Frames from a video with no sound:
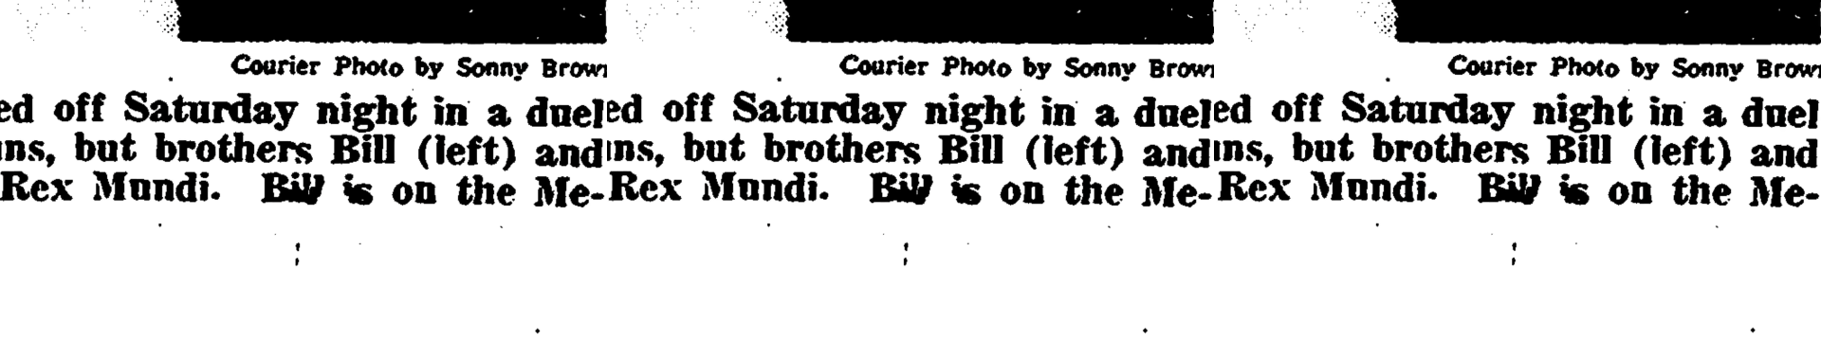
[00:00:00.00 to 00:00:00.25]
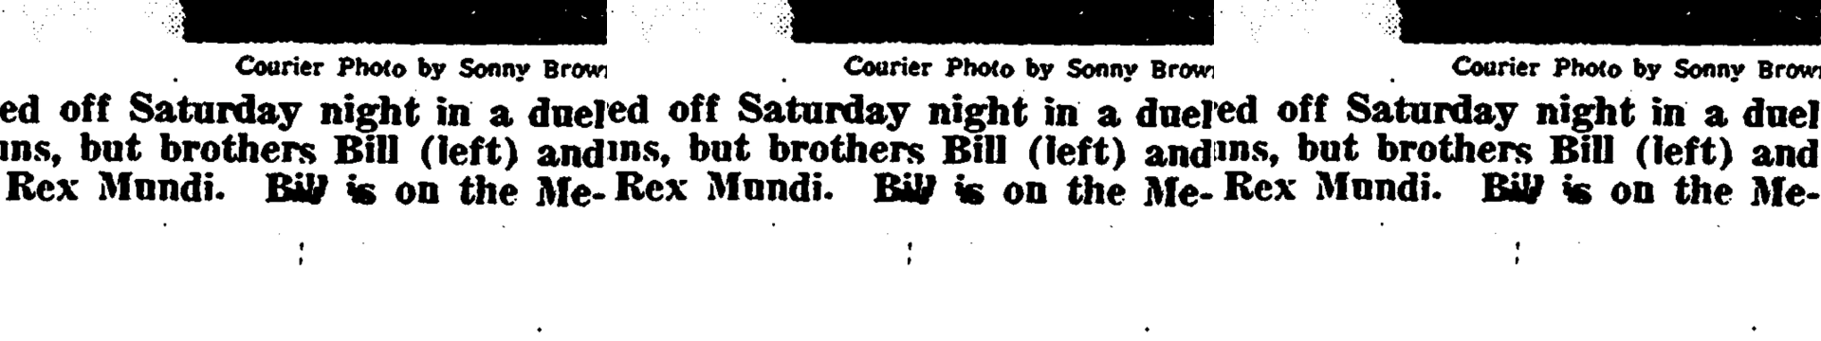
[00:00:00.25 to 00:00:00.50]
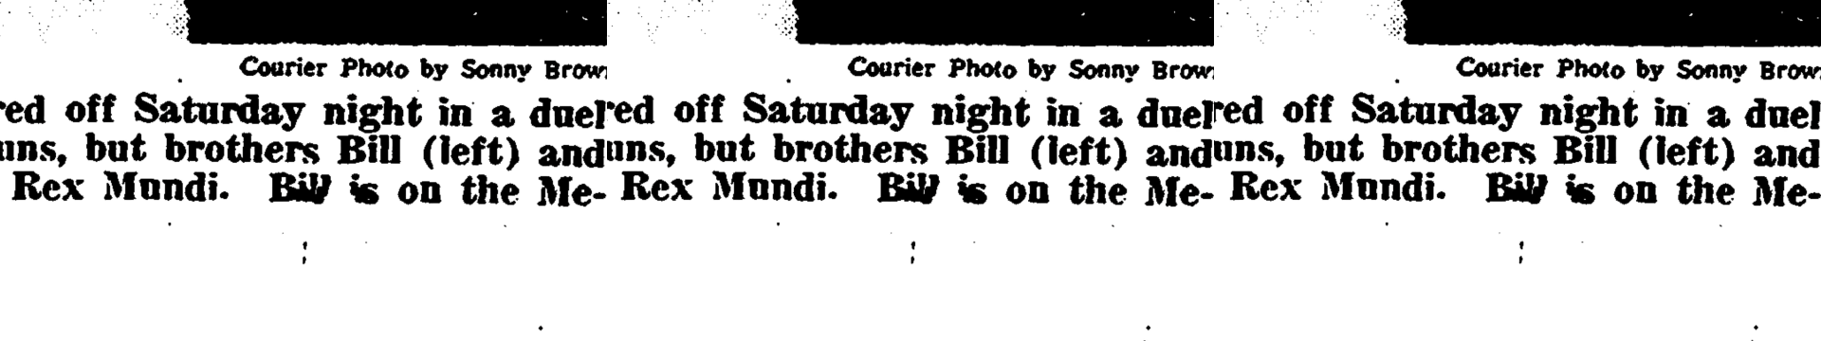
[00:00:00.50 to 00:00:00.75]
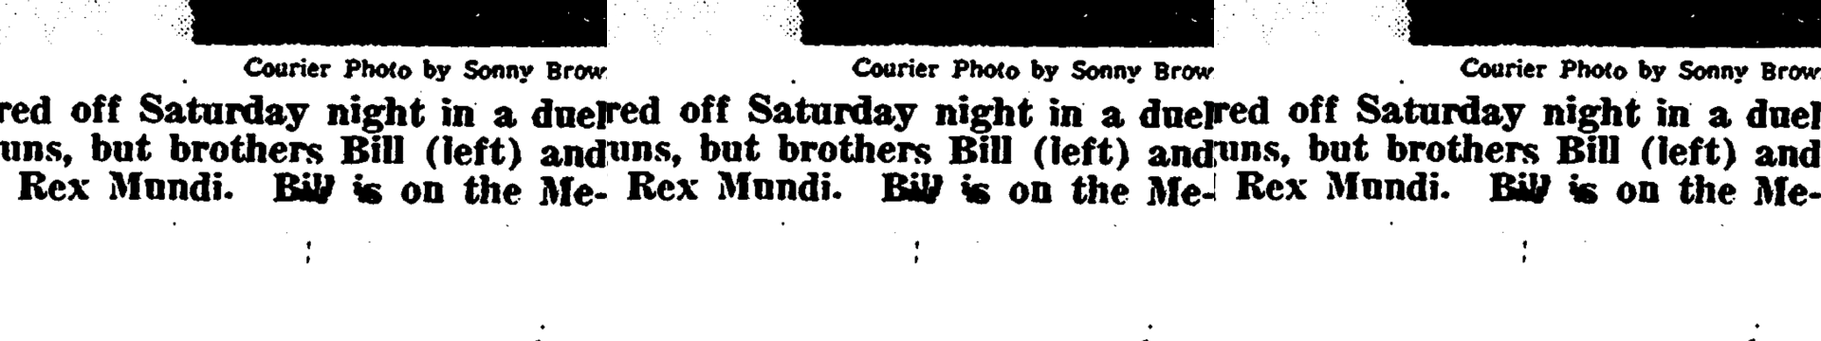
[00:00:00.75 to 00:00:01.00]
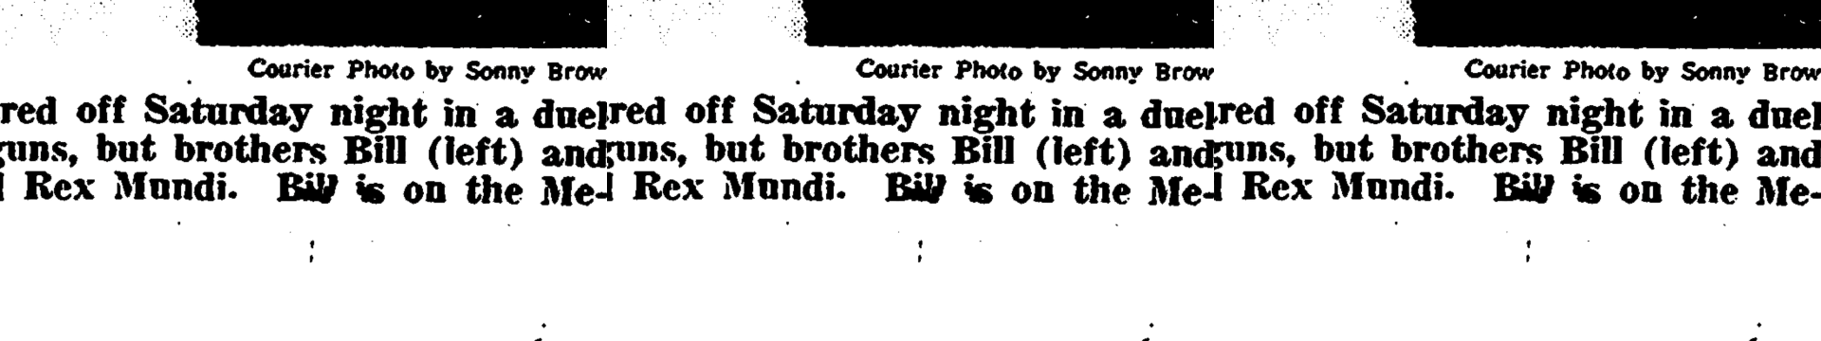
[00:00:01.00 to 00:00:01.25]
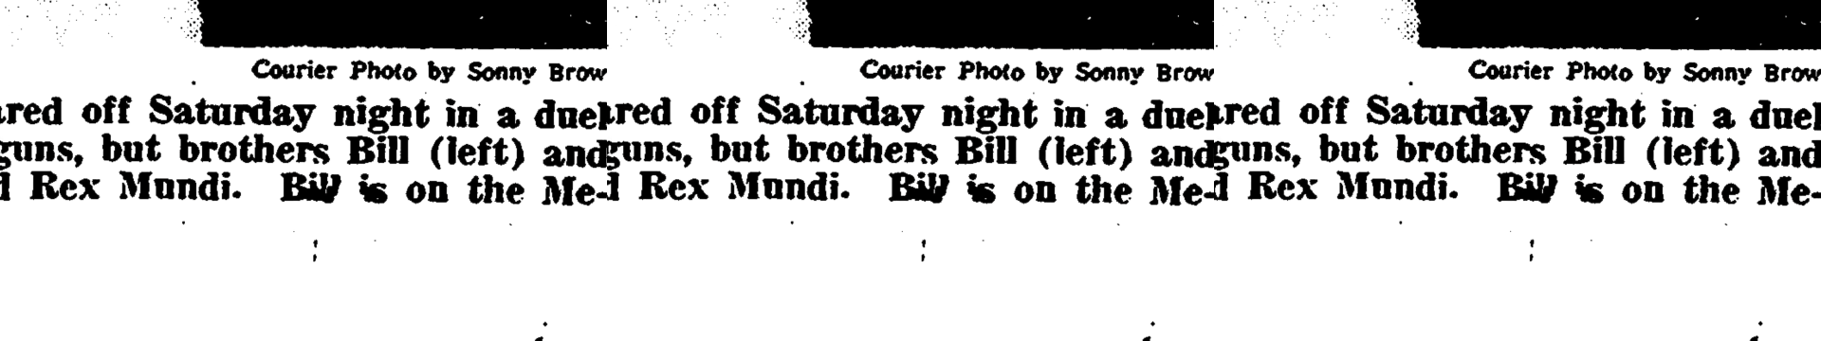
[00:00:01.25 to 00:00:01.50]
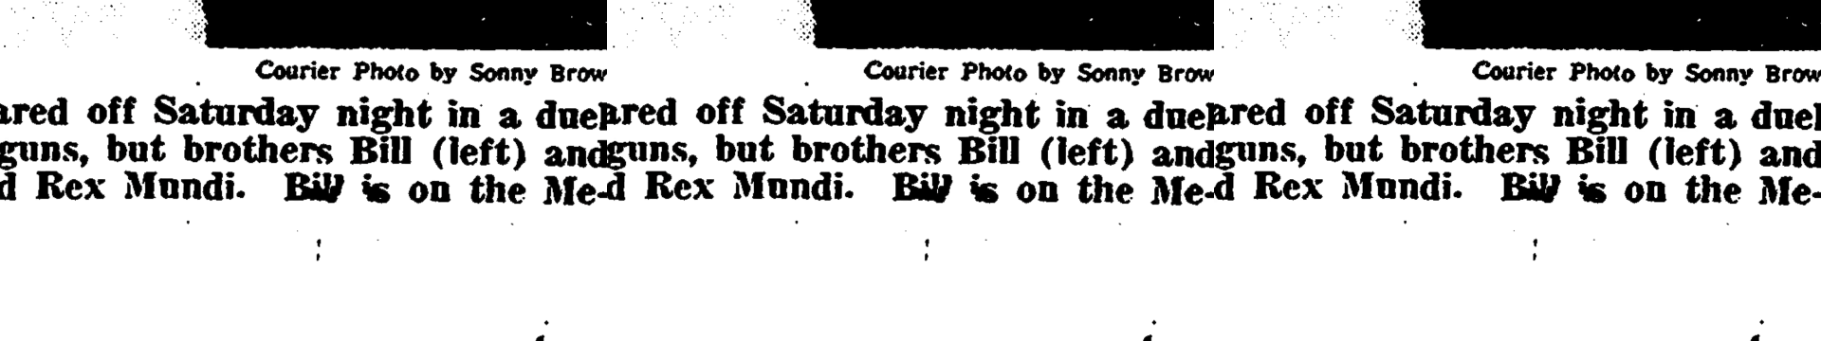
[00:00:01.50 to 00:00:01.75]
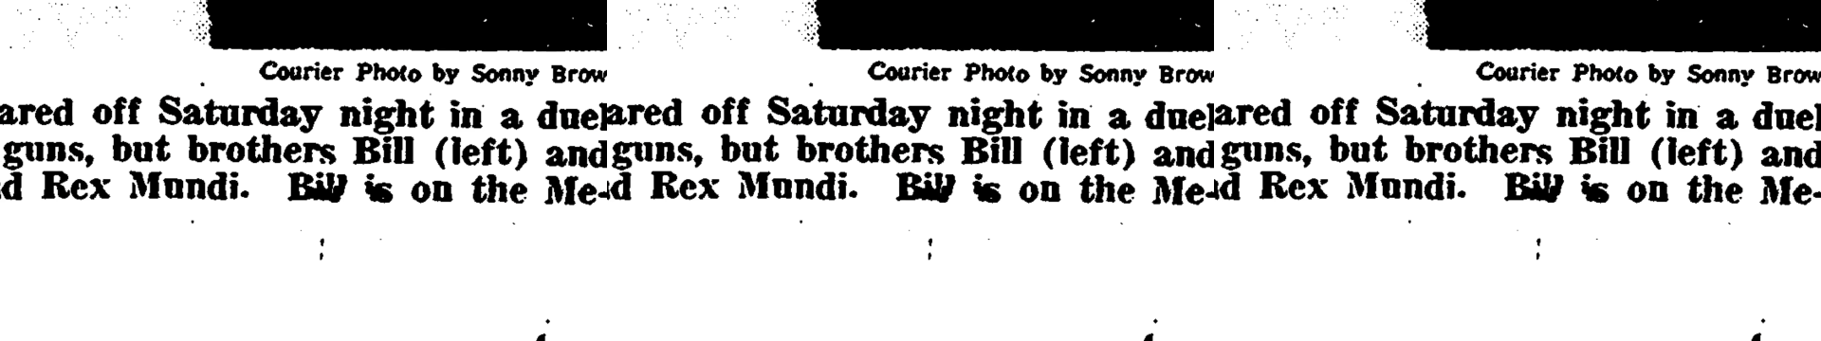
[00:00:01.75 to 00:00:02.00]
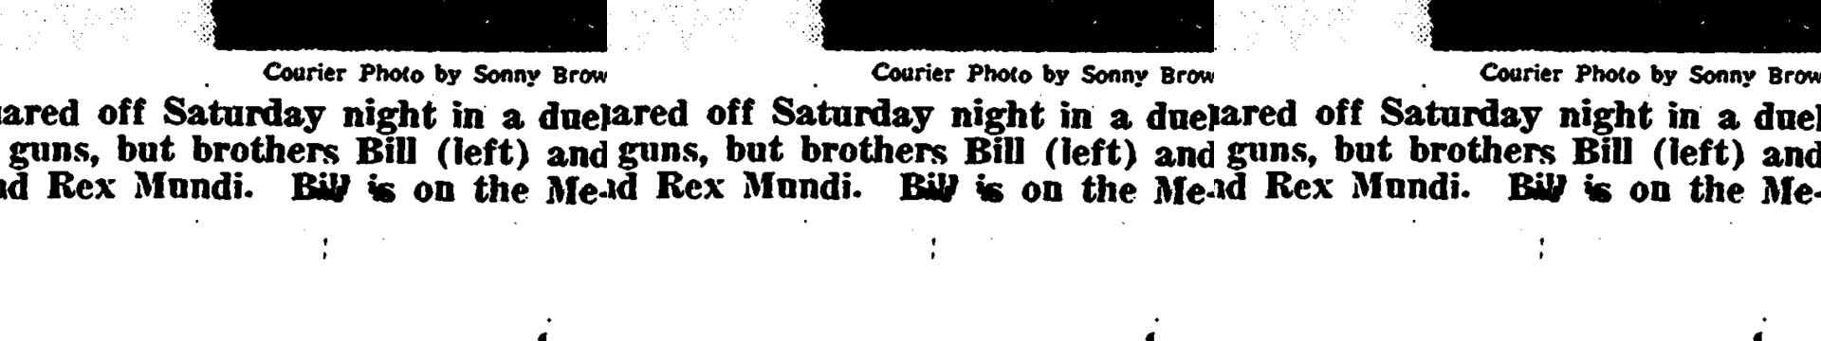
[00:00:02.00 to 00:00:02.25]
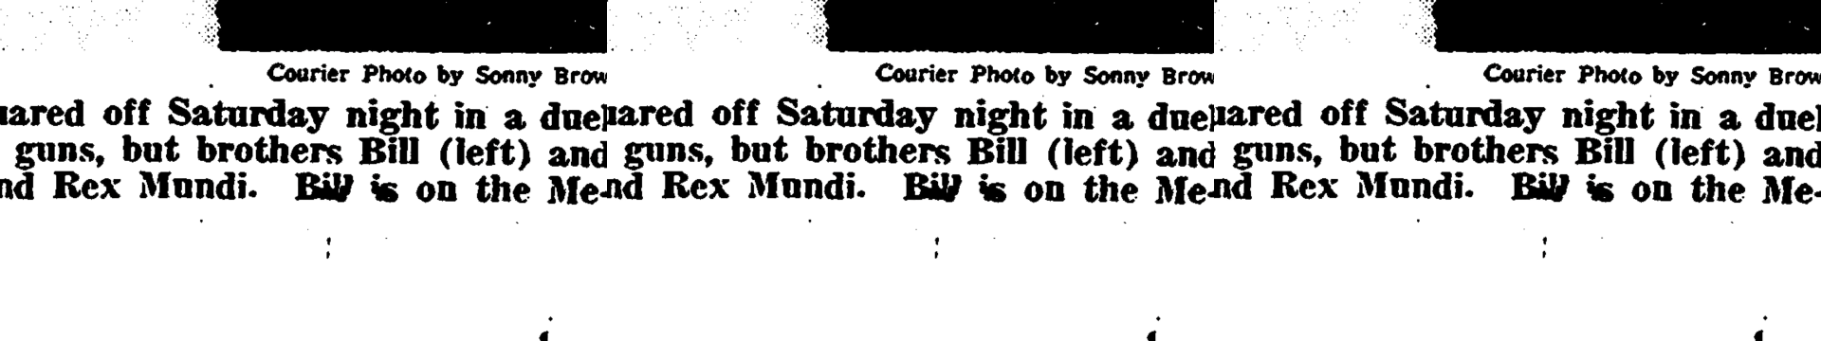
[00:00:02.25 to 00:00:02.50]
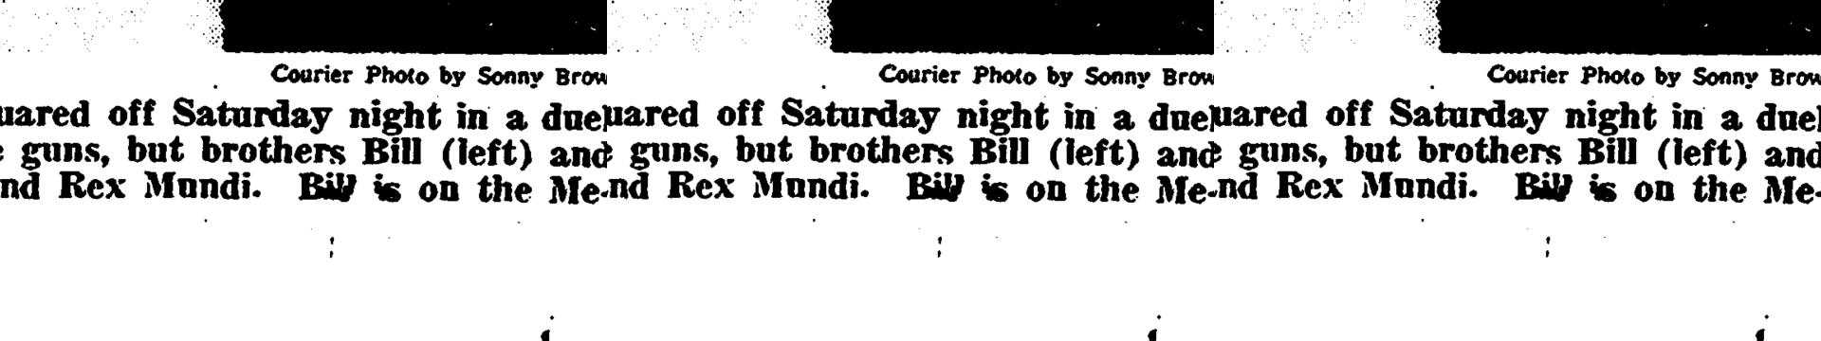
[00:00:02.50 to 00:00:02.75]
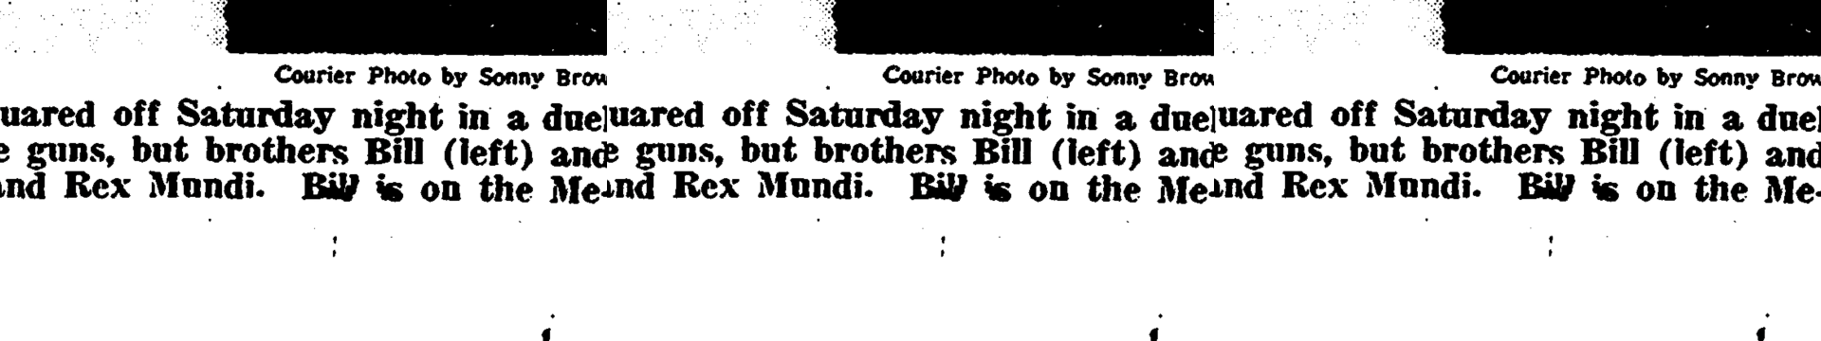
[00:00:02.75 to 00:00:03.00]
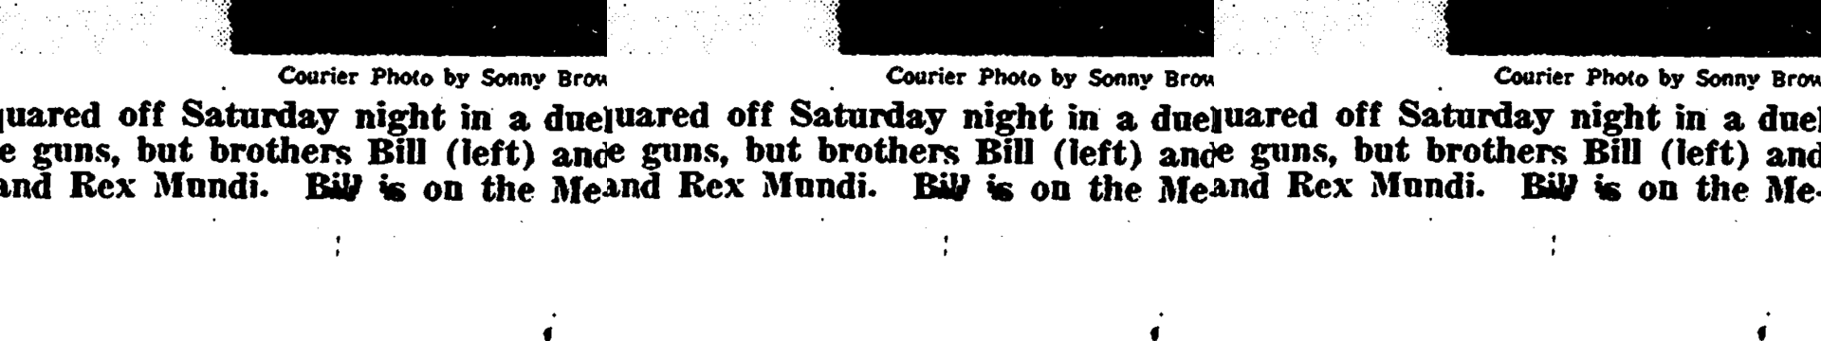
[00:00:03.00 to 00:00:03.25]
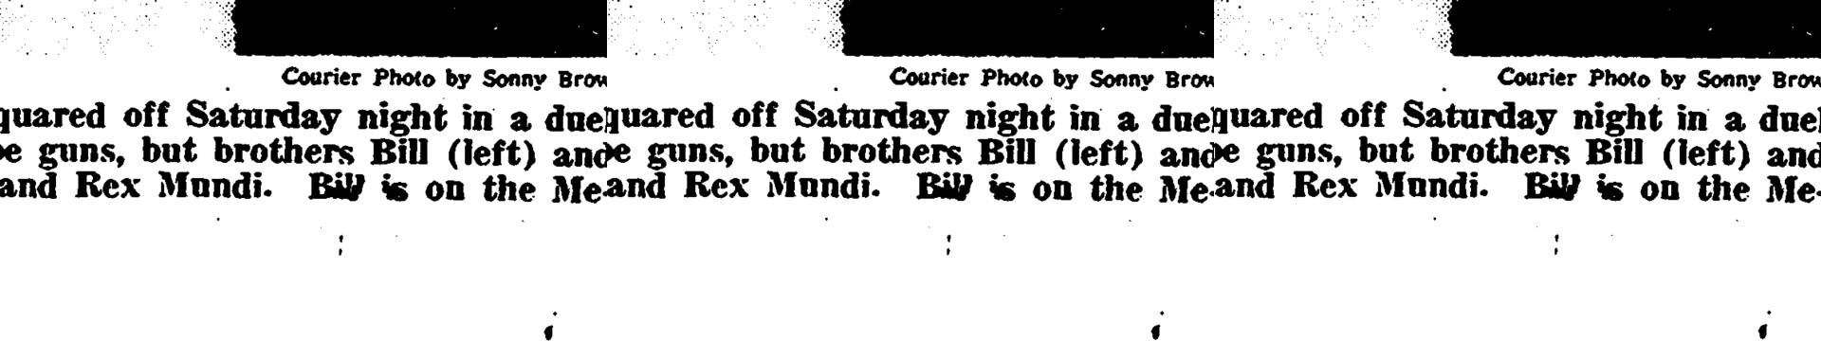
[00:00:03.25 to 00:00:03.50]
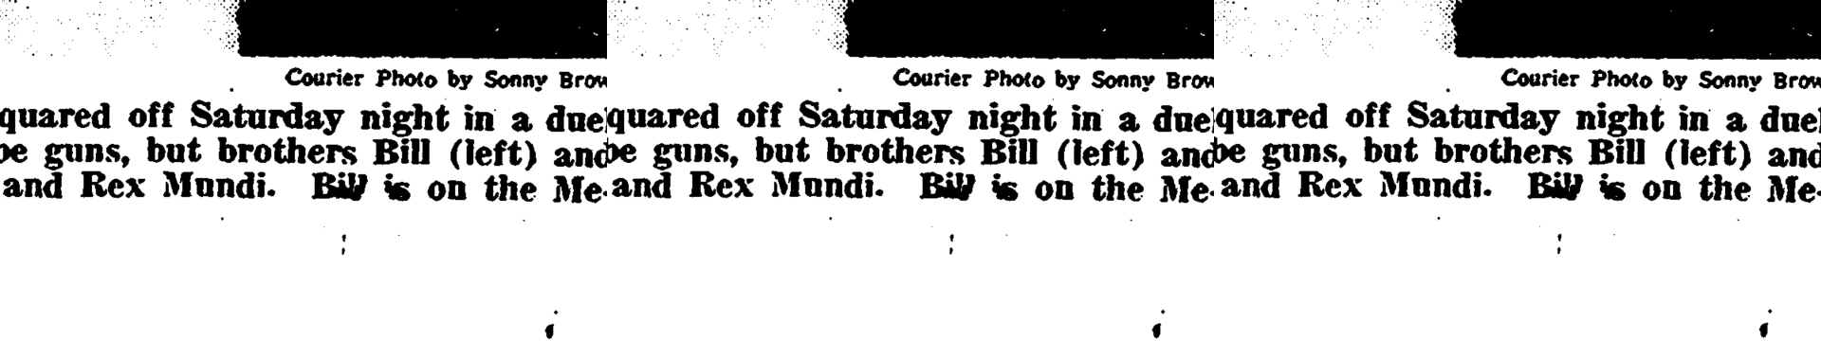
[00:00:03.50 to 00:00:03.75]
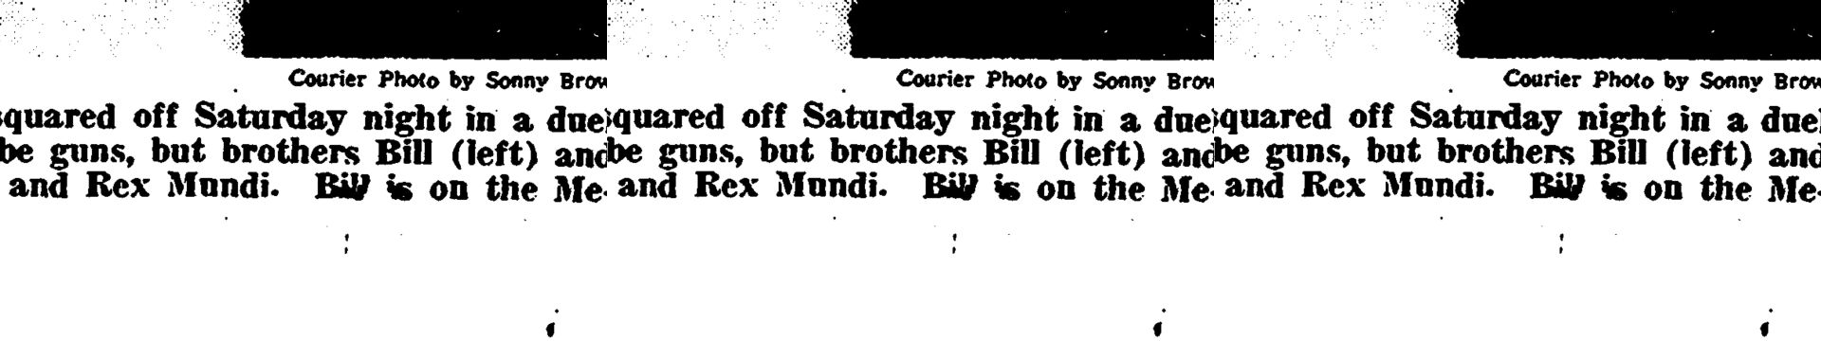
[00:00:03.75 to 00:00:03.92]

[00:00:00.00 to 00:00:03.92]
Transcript: (no speaker visible)